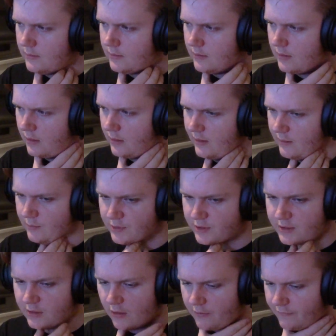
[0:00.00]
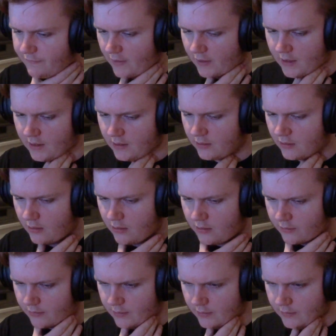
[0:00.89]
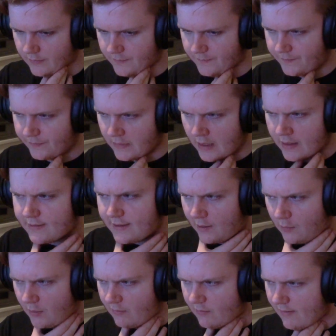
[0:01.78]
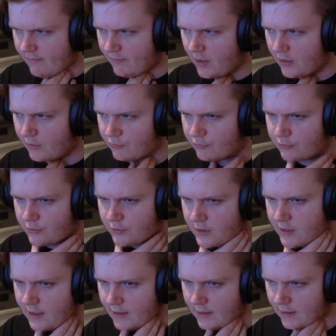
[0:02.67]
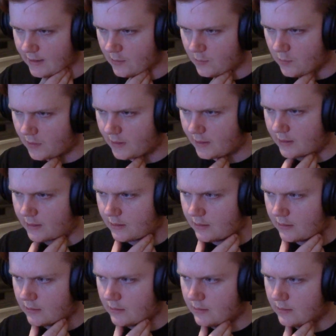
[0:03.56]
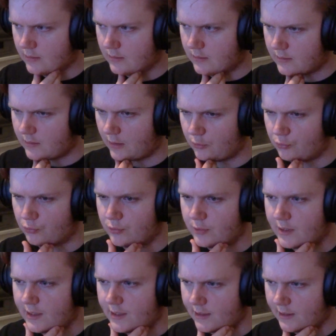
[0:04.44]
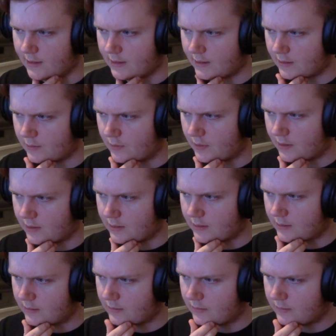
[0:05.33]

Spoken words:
Oh, that was so fucking good. That one went by really quick. Like really quick.